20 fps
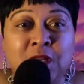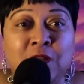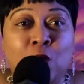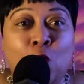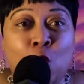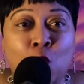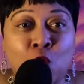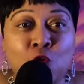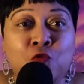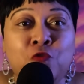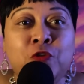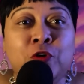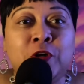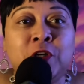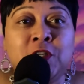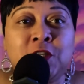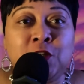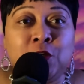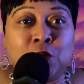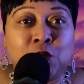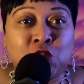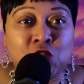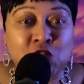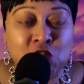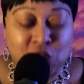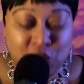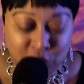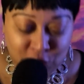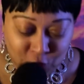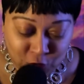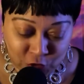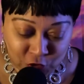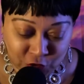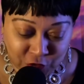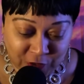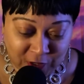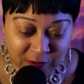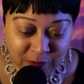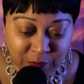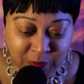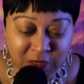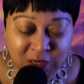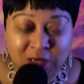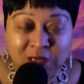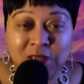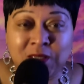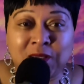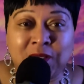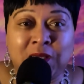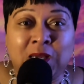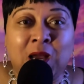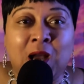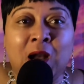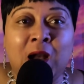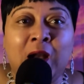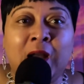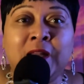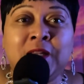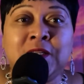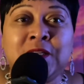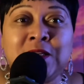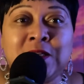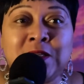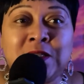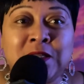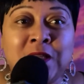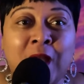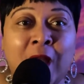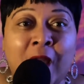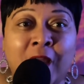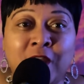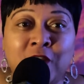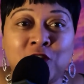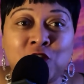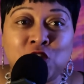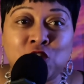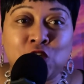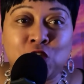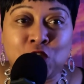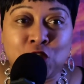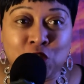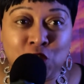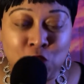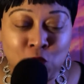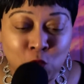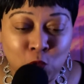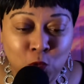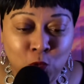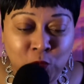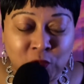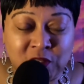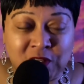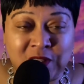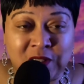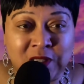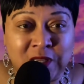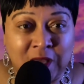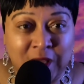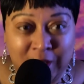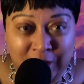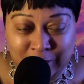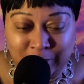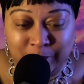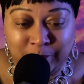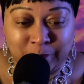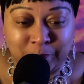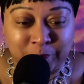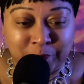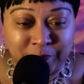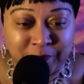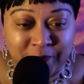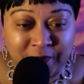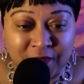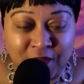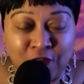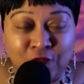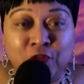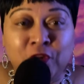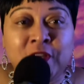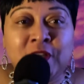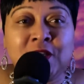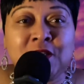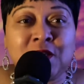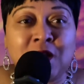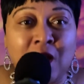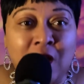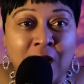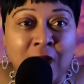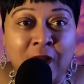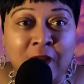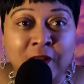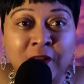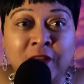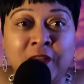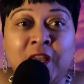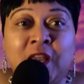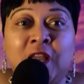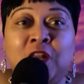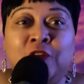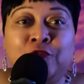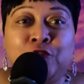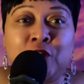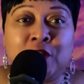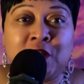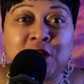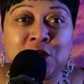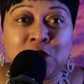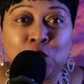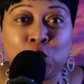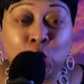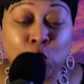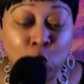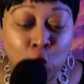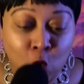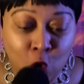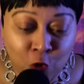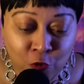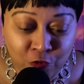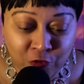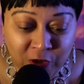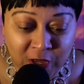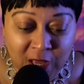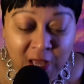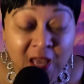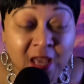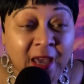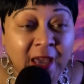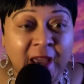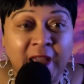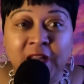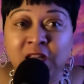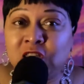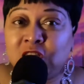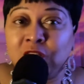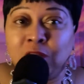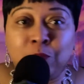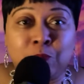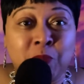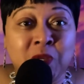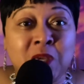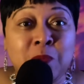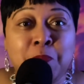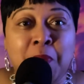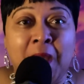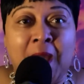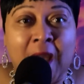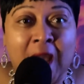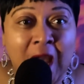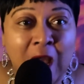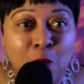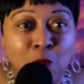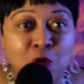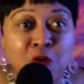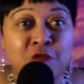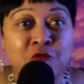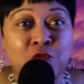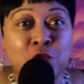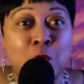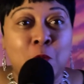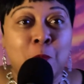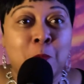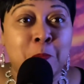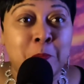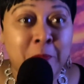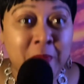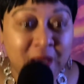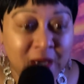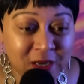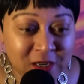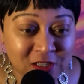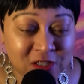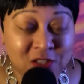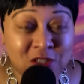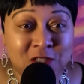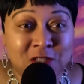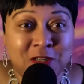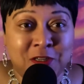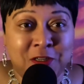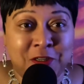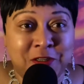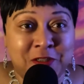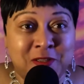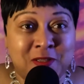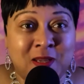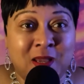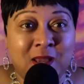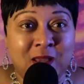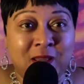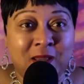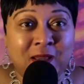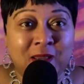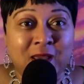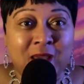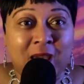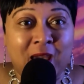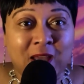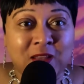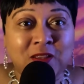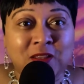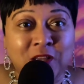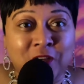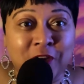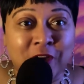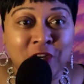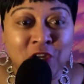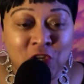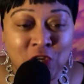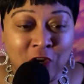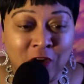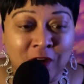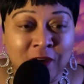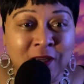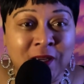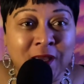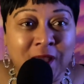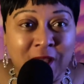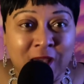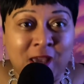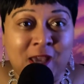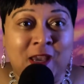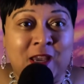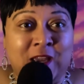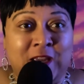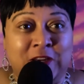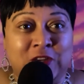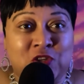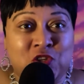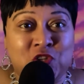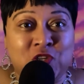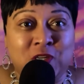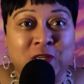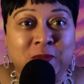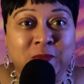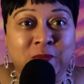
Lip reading: over your children, because God desires to use them for his honor and for his glory and to be powerful ministers at their young age.